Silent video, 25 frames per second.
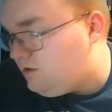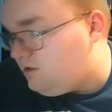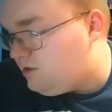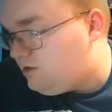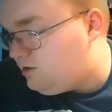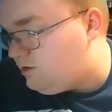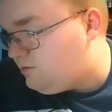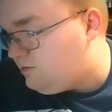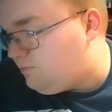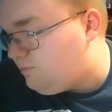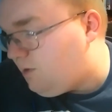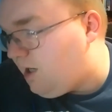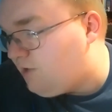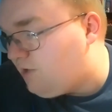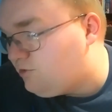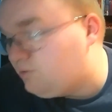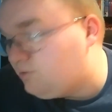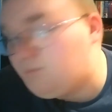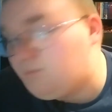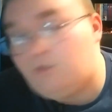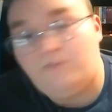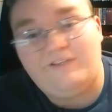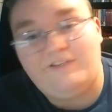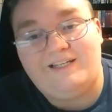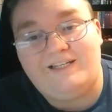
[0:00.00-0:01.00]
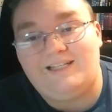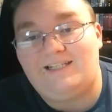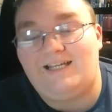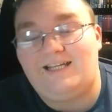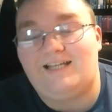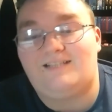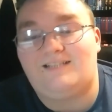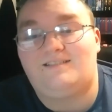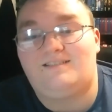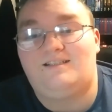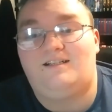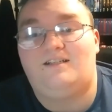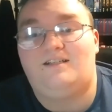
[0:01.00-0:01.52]
Spiral Movie
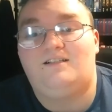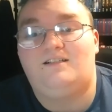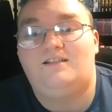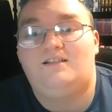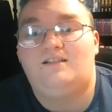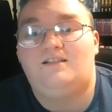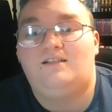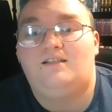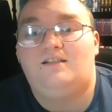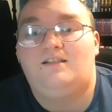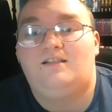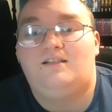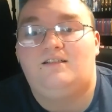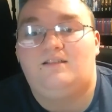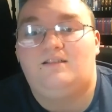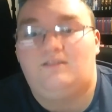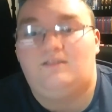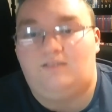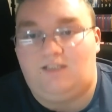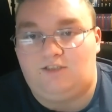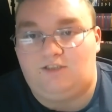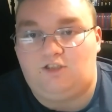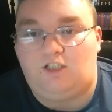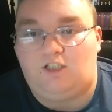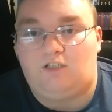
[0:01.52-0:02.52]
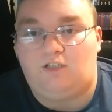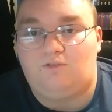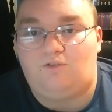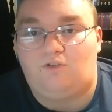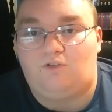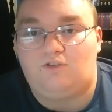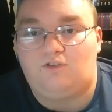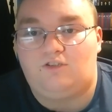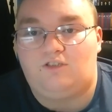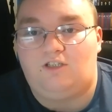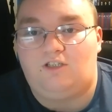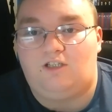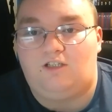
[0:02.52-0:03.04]
Collector, and channel
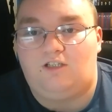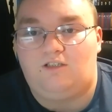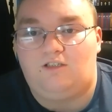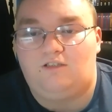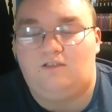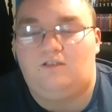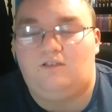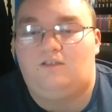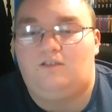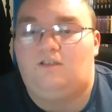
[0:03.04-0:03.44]
Donstar.